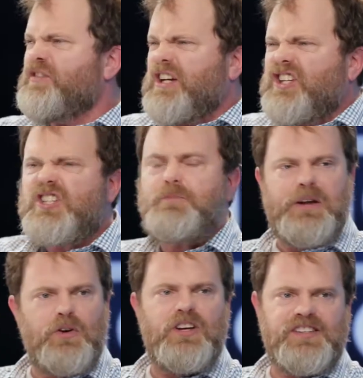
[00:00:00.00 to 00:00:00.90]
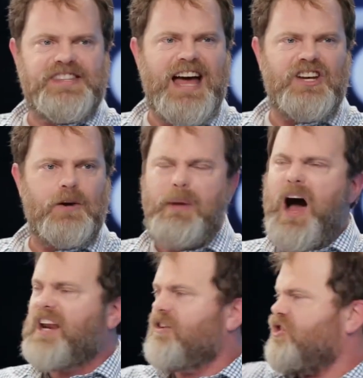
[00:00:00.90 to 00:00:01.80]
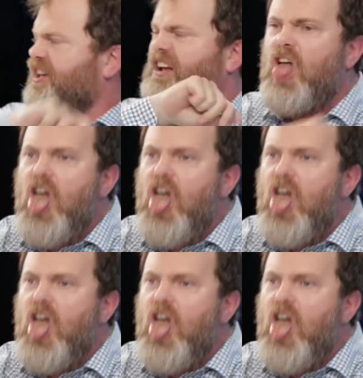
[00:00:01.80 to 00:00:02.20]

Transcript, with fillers: You have to experience that in your body and just like,